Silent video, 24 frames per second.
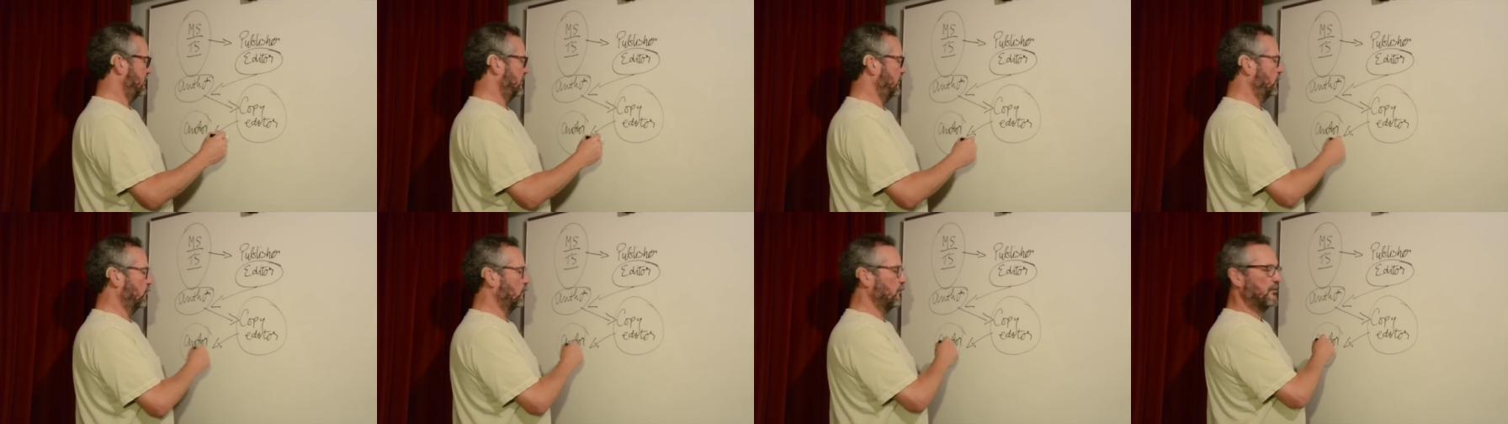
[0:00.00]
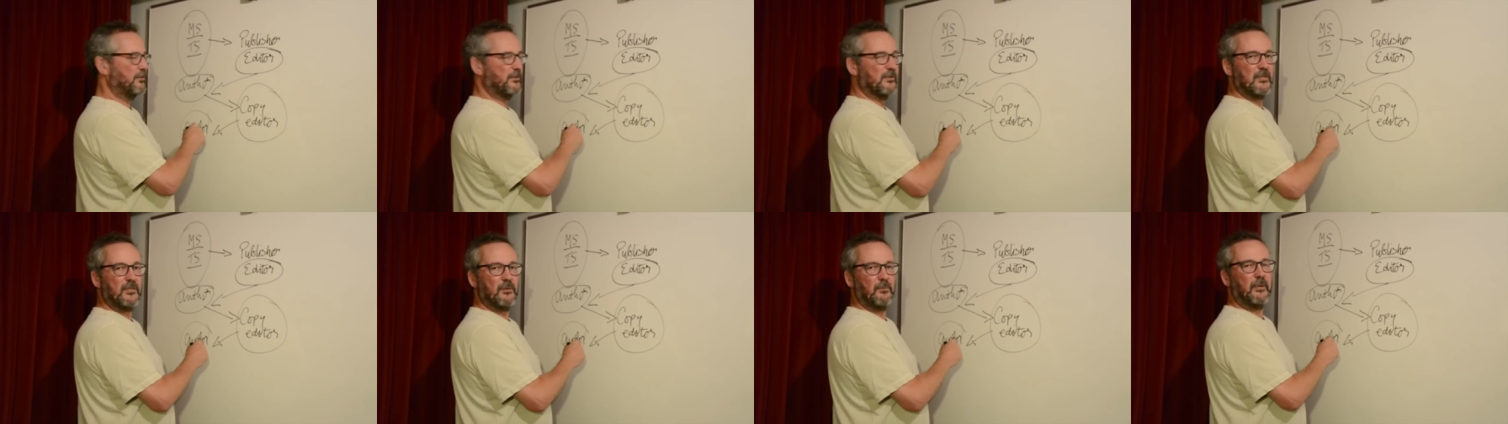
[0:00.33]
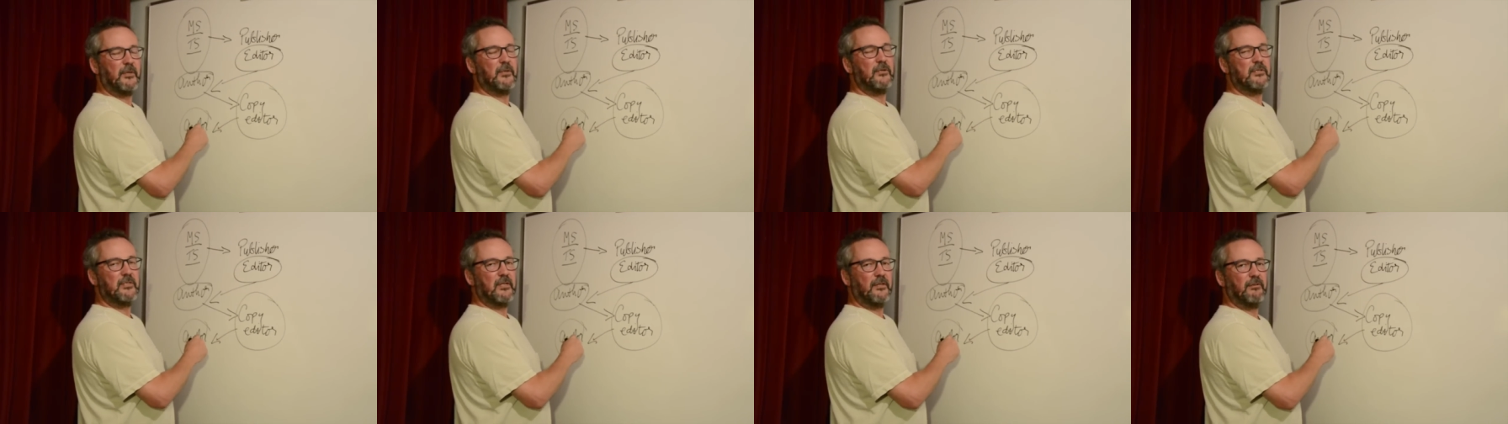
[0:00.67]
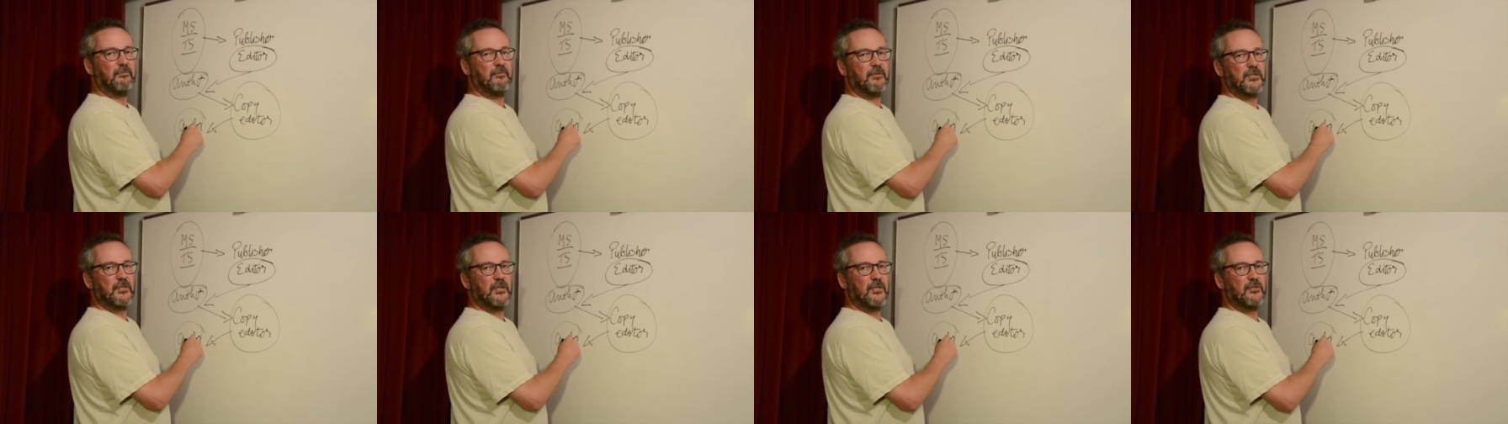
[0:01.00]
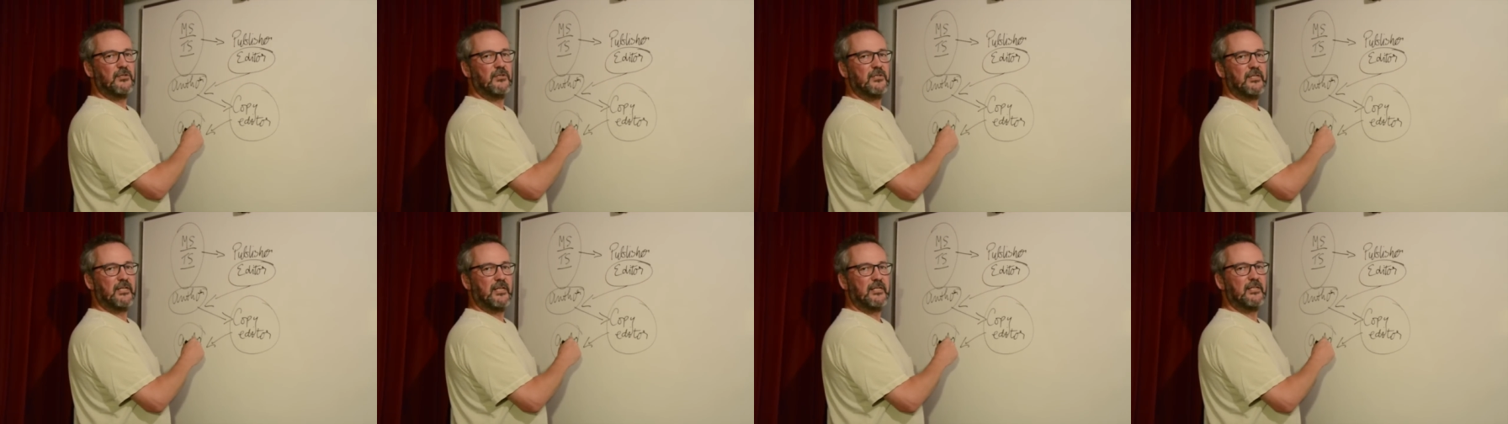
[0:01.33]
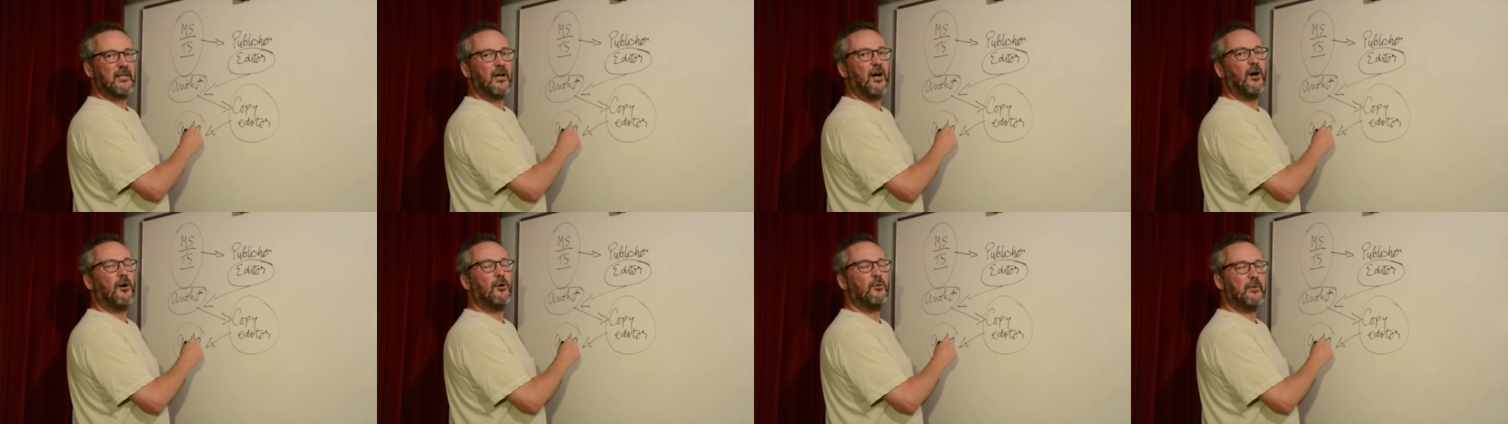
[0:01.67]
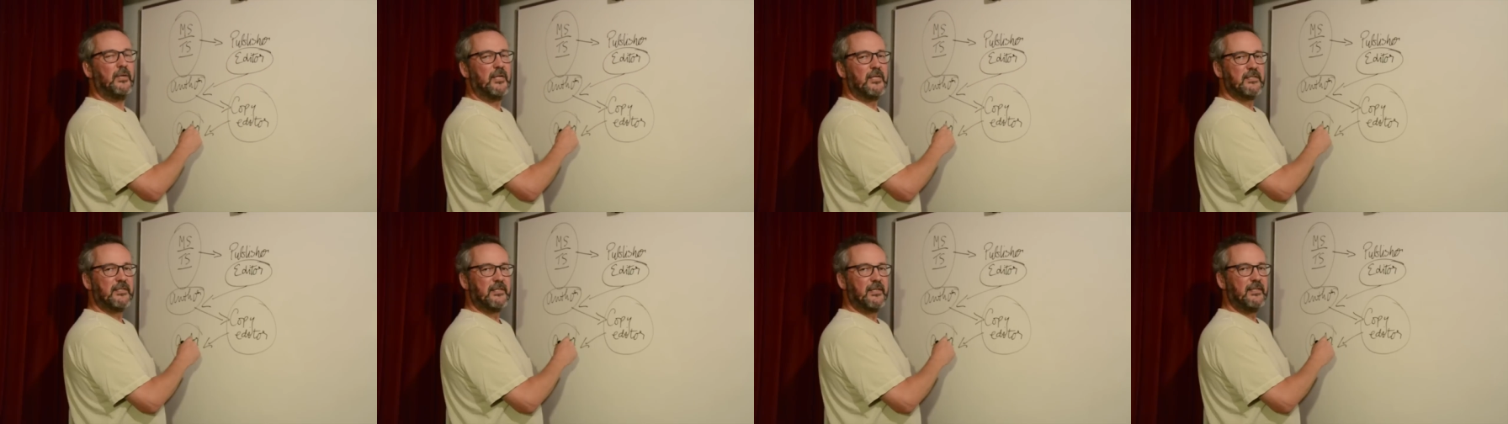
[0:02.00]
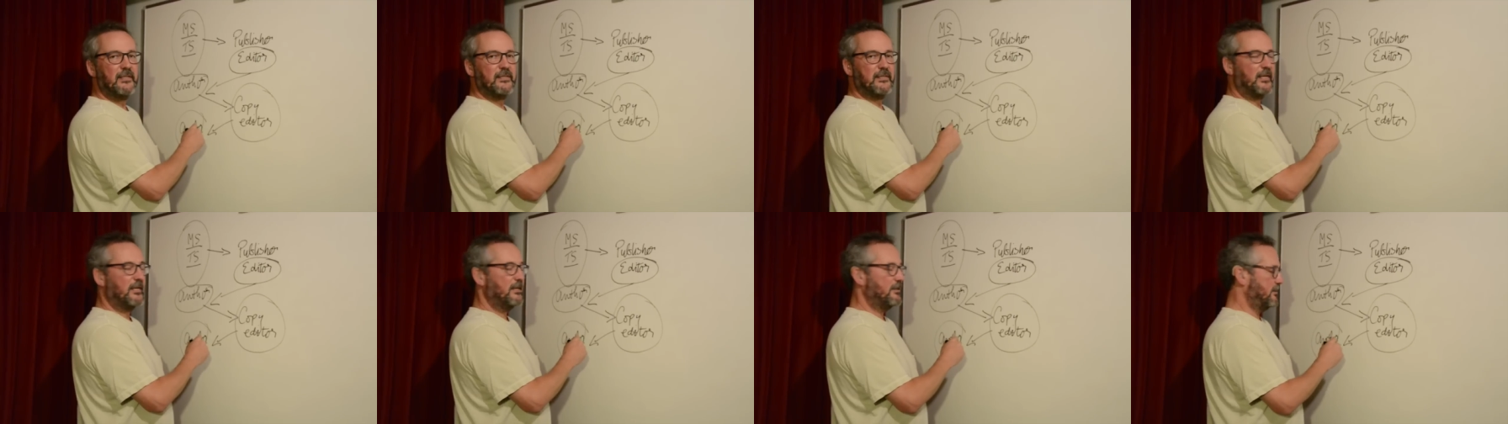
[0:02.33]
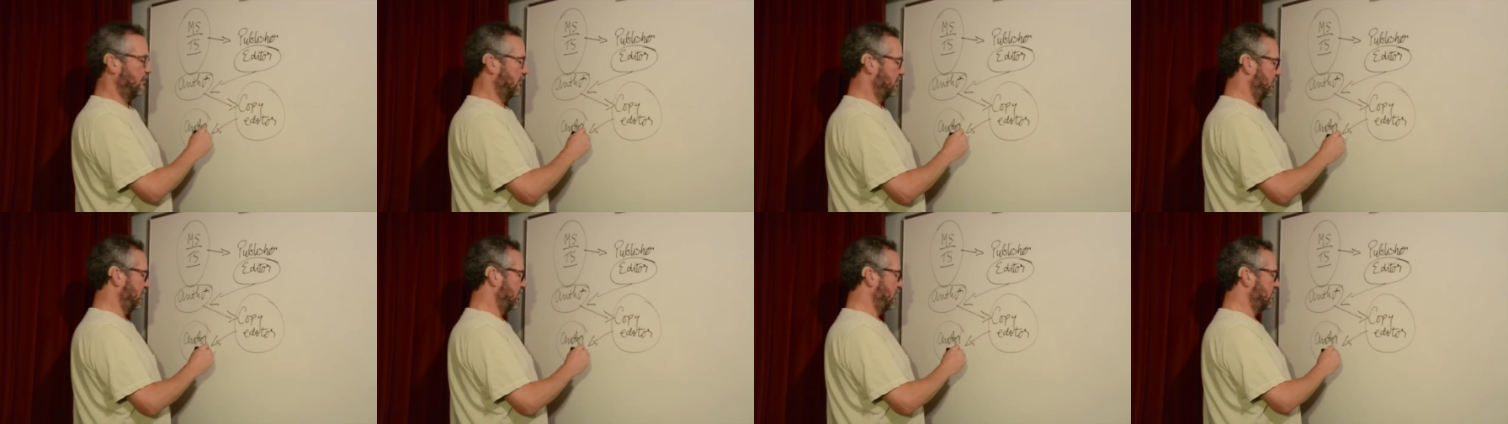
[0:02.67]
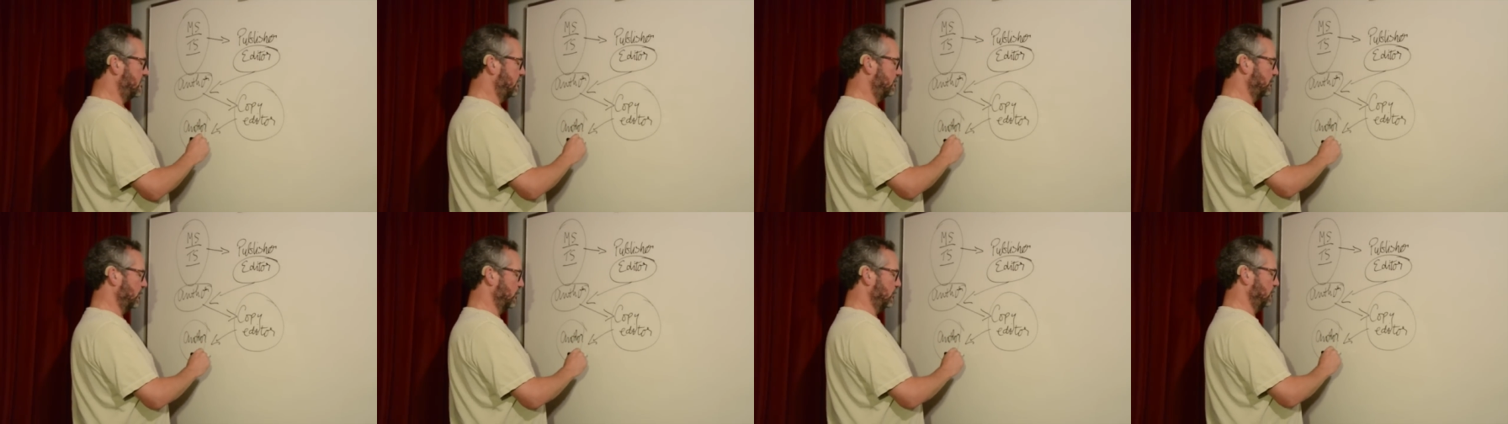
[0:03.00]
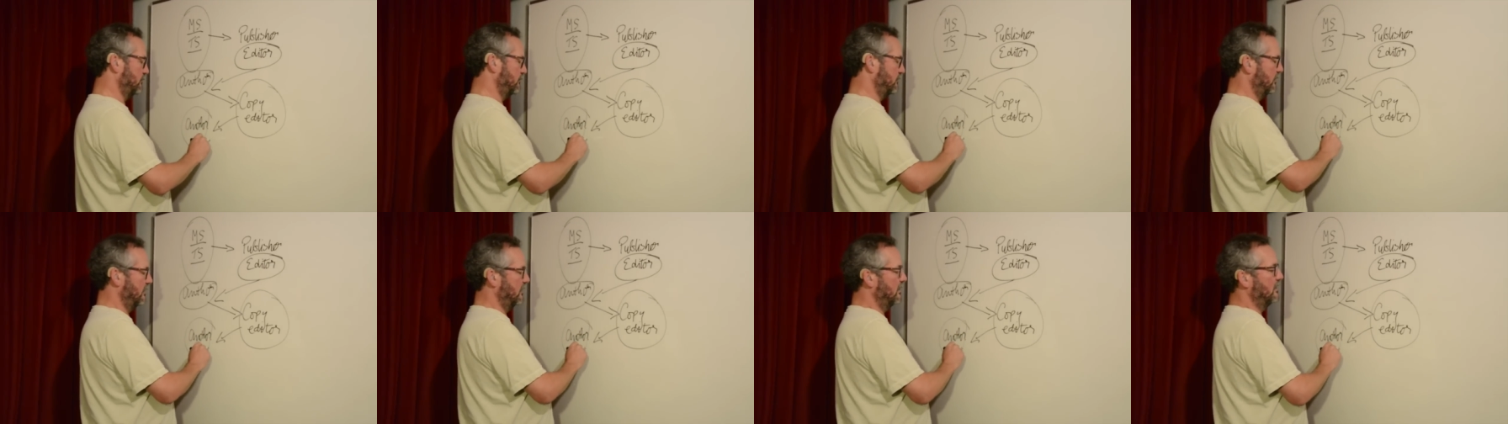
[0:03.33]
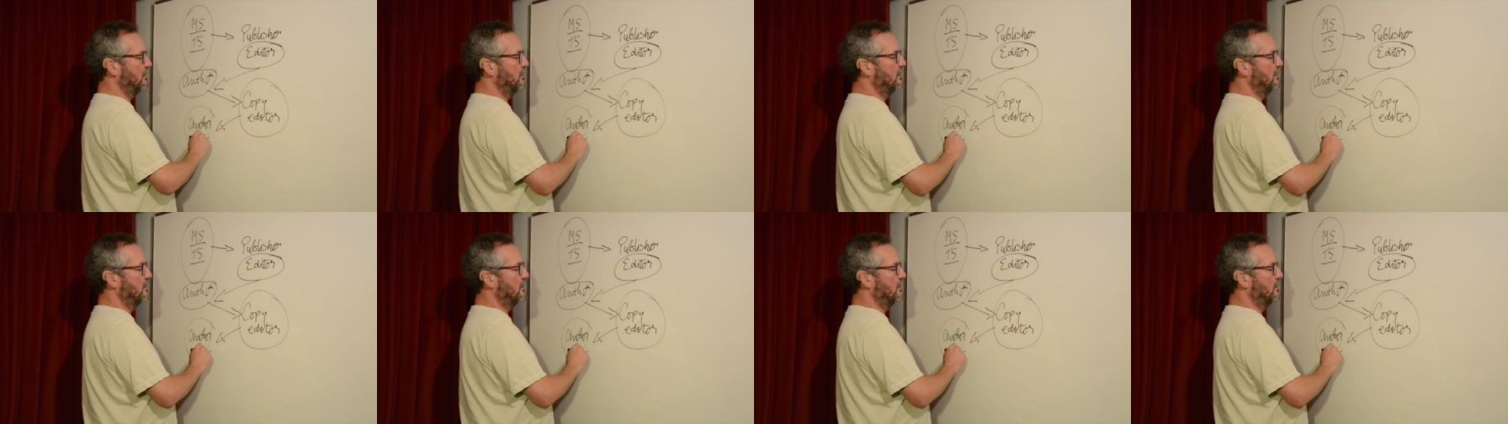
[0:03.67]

the author's the one who's done the research and says, oh yes they did, and here's the proof.